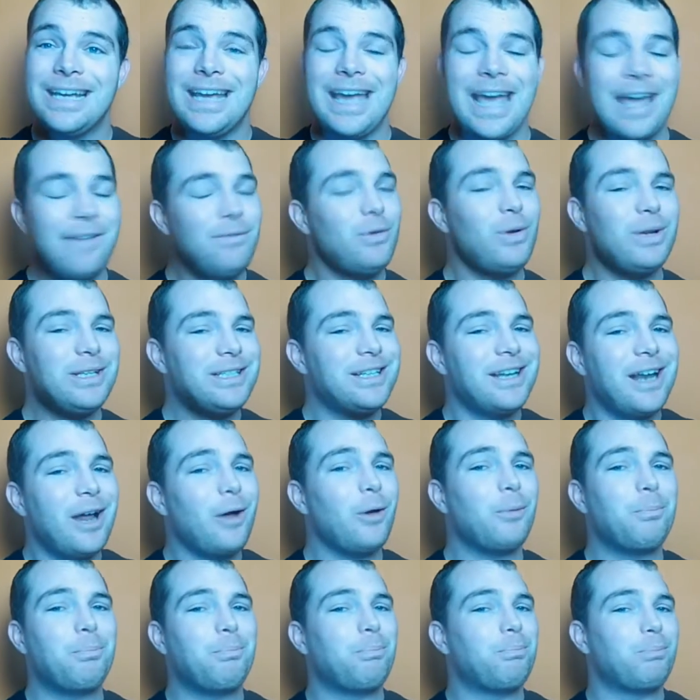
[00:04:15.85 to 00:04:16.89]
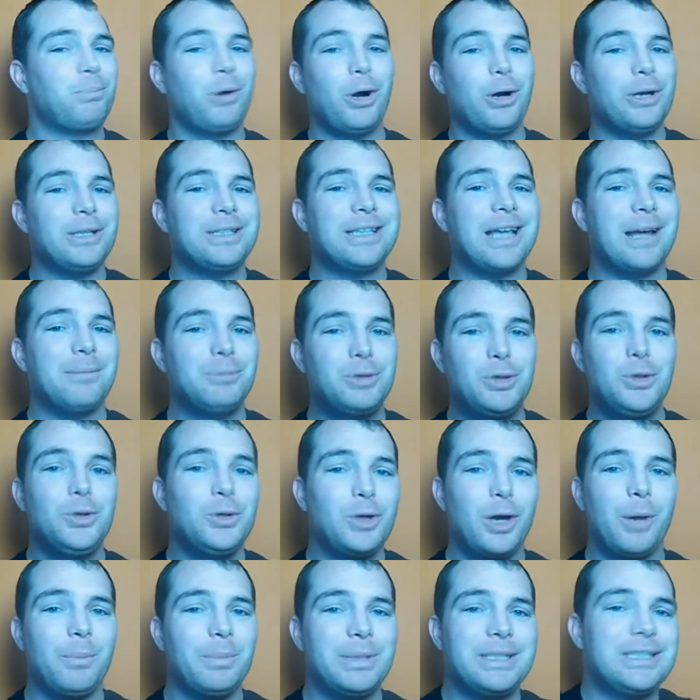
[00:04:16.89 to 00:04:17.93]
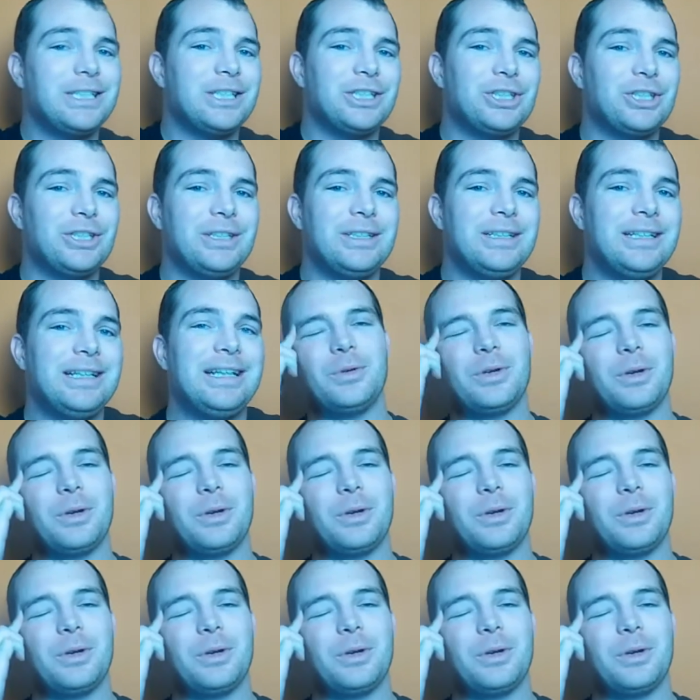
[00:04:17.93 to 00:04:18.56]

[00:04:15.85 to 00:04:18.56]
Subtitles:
Have you entered our Prototype 2 competition?